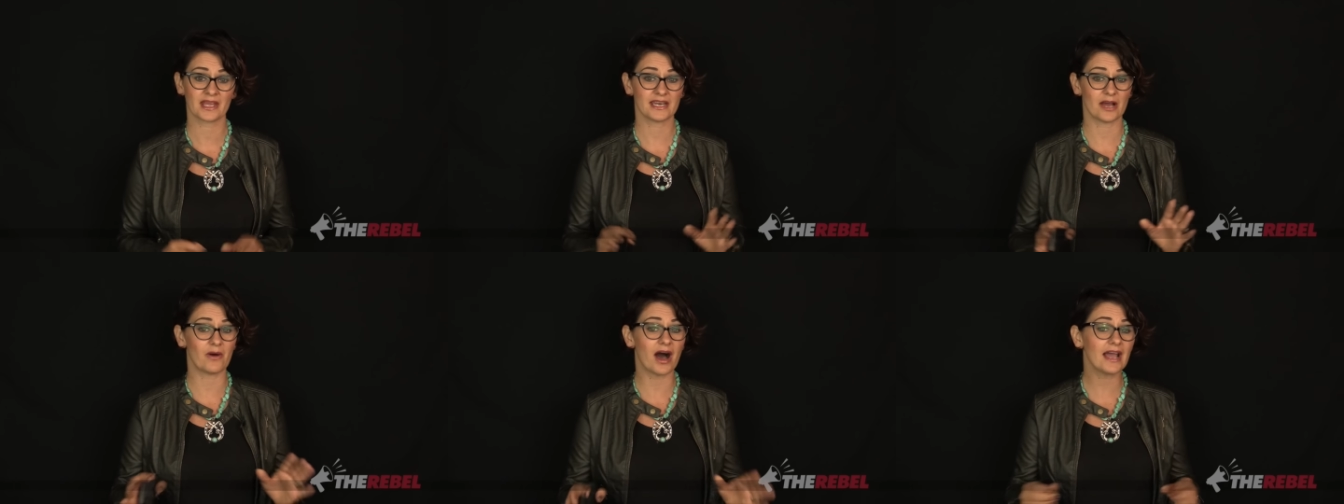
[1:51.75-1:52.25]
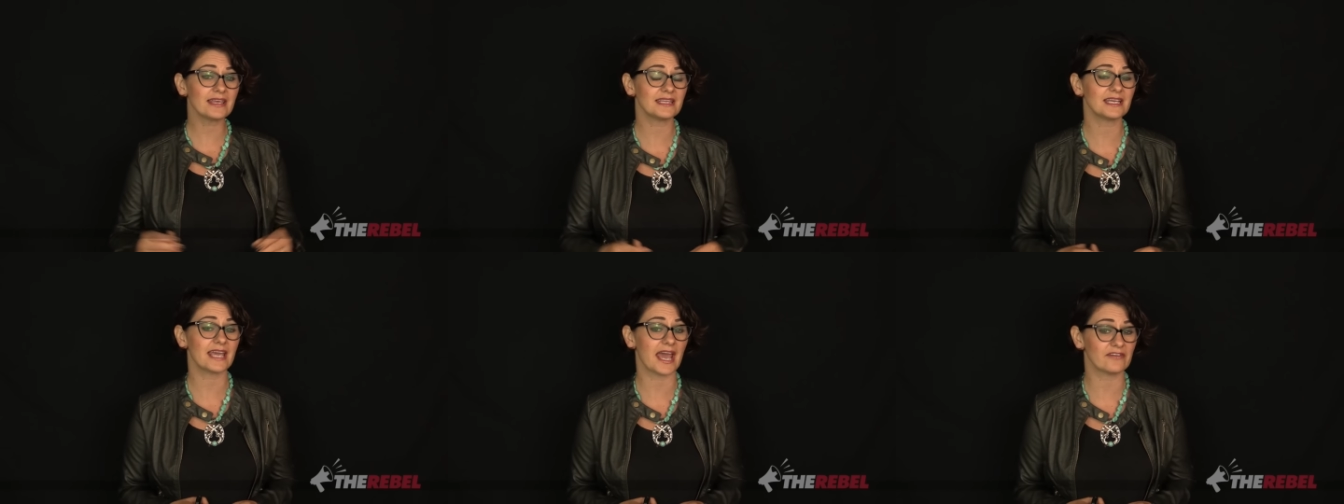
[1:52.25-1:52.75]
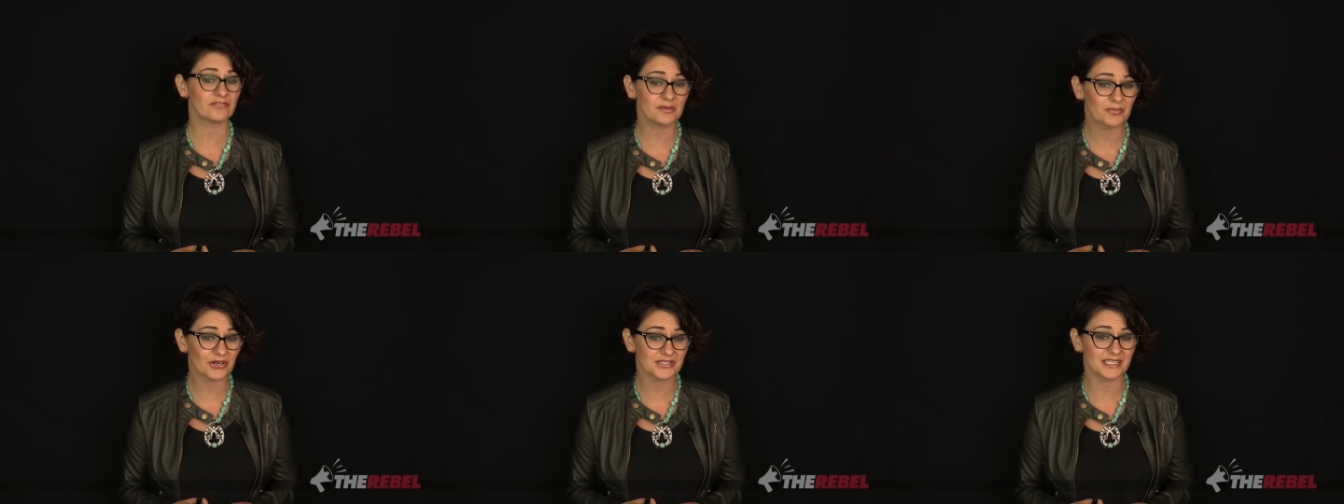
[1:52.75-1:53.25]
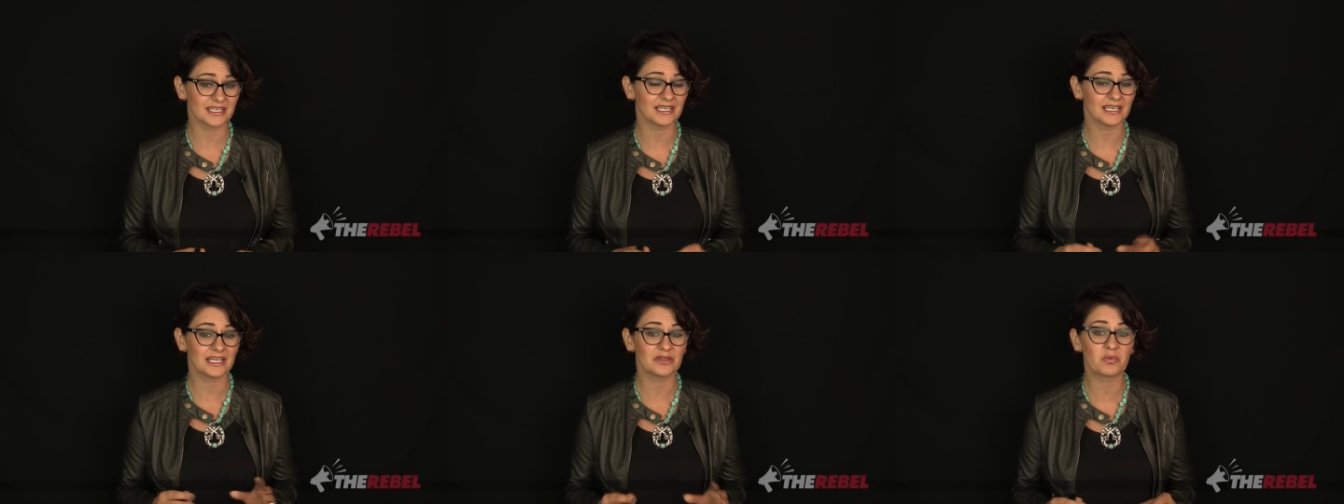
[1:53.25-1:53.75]
Now, I think every person
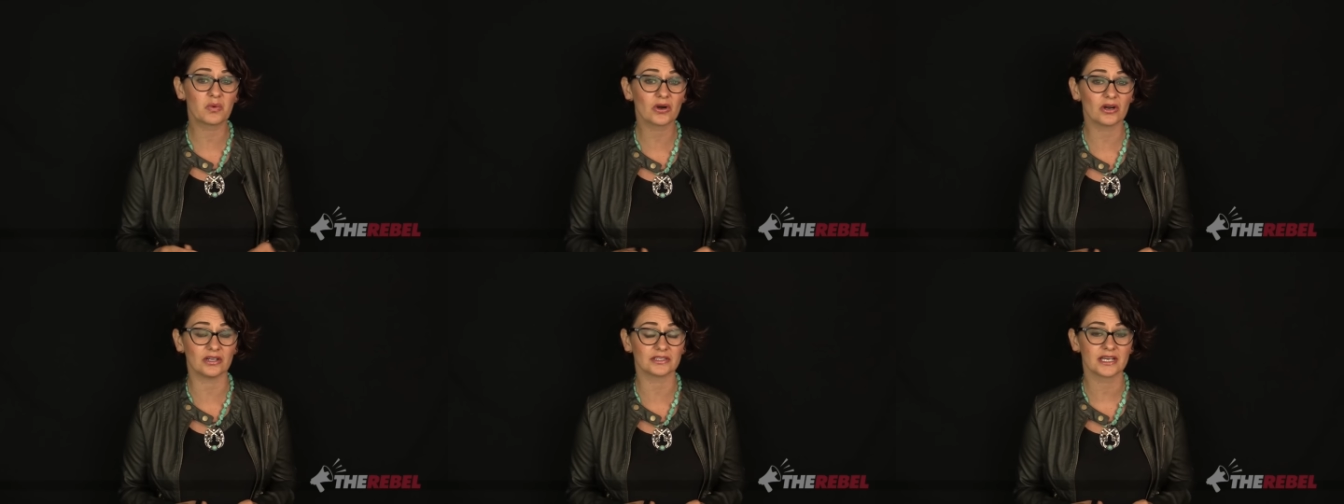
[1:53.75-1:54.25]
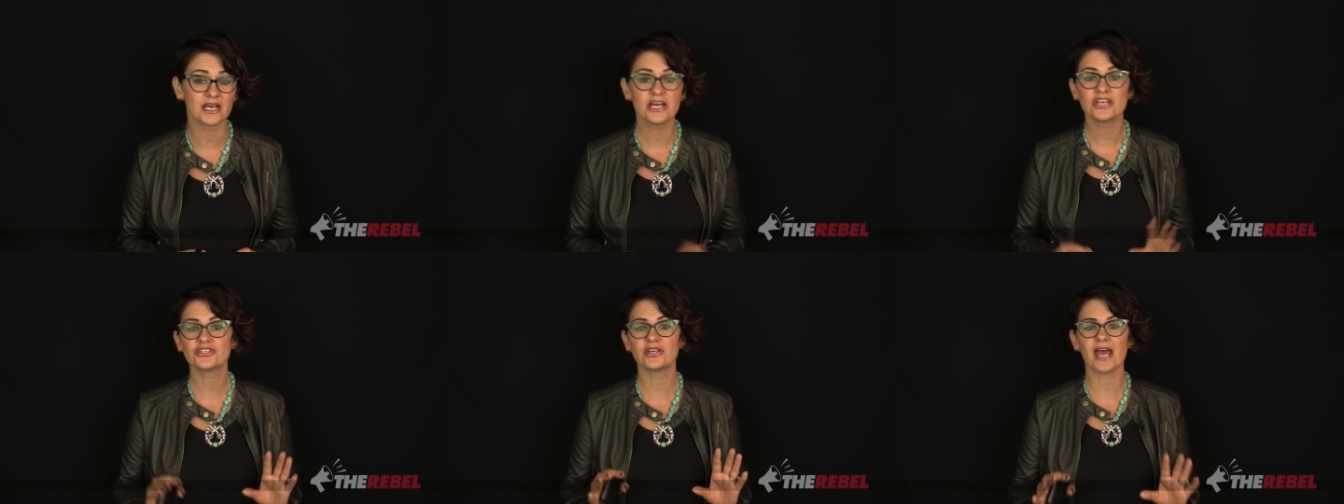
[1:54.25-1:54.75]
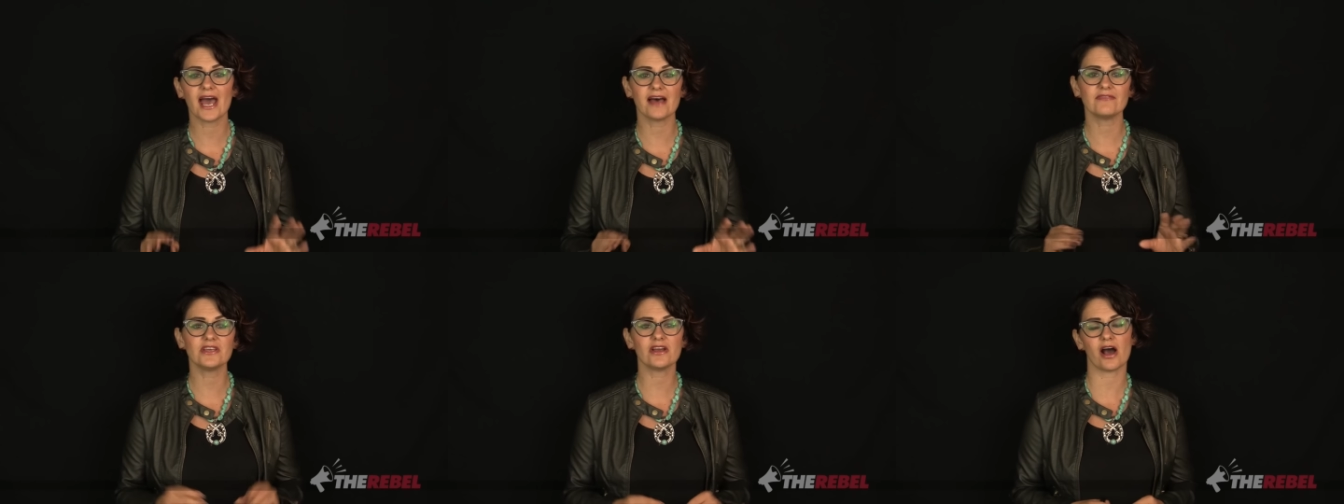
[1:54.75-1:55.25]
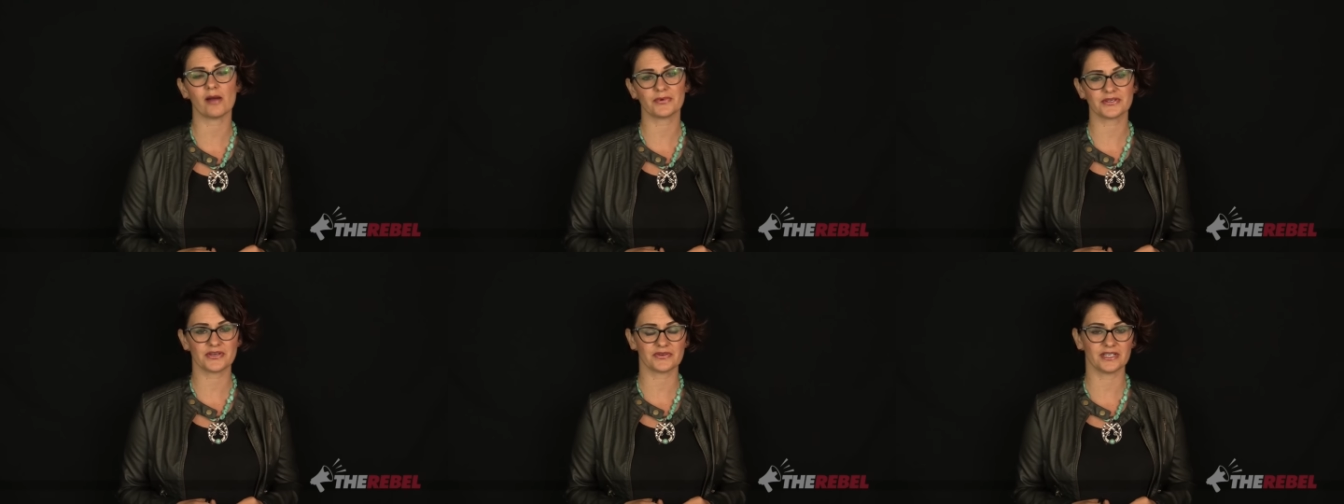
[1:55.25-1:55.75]
in the world should have the
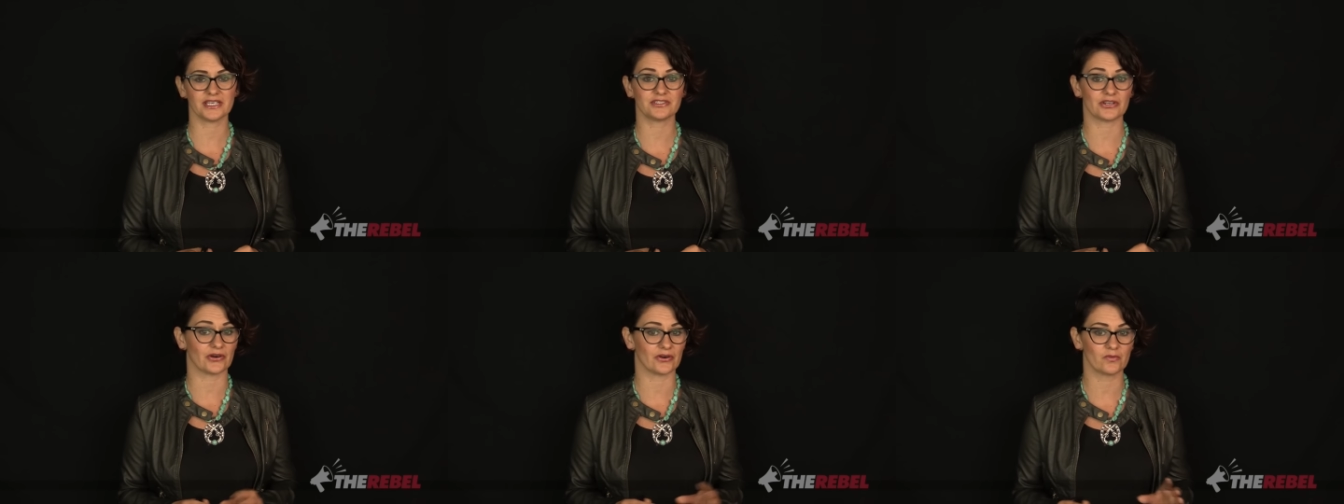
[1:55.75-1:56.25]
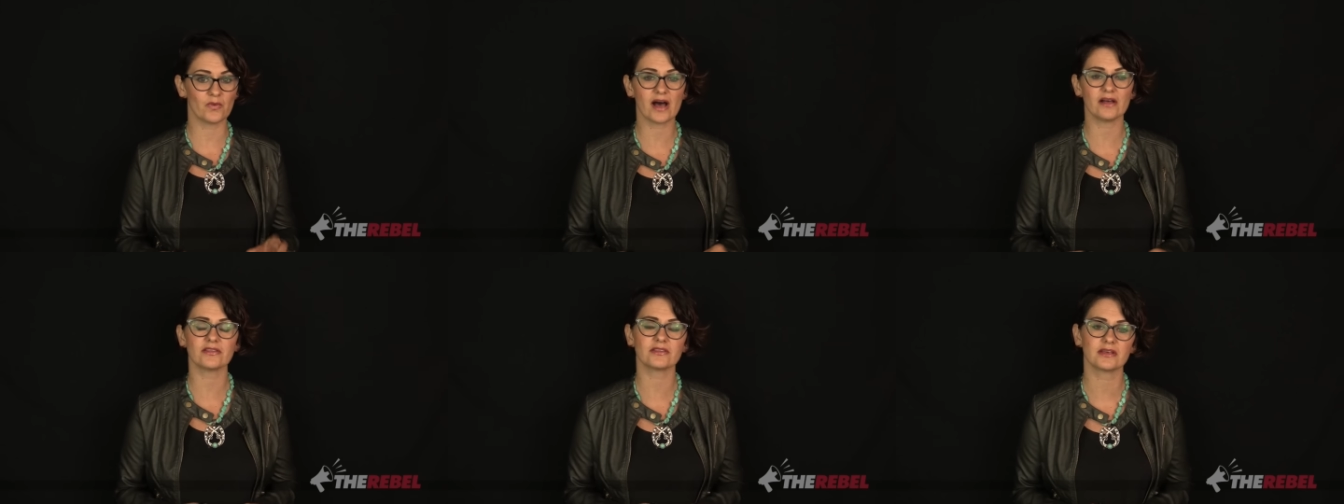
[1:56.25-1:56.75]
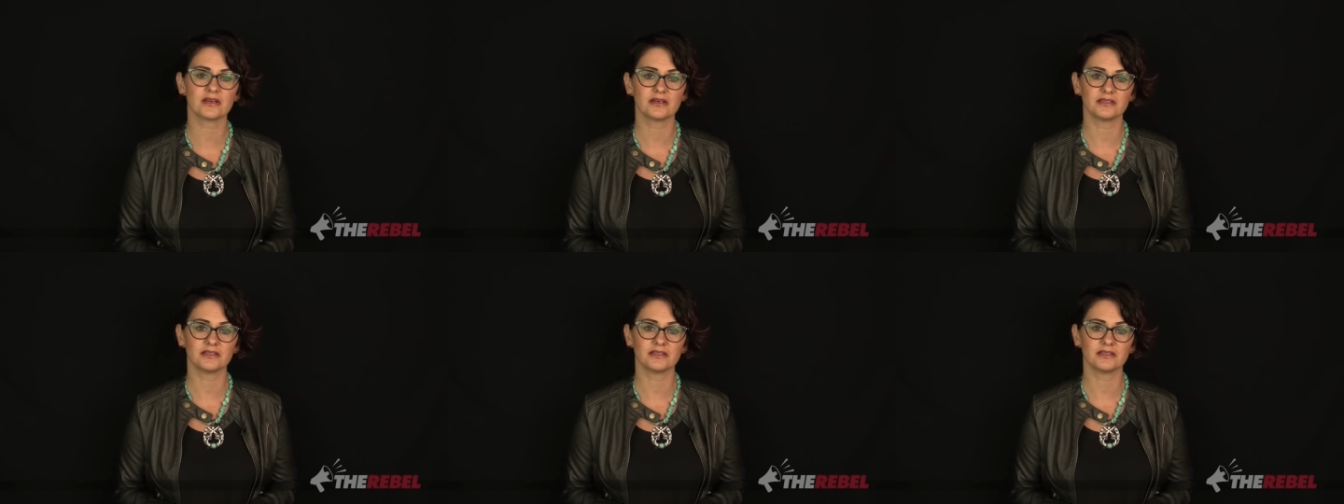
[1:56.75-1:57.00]
opportunity to earn wealth,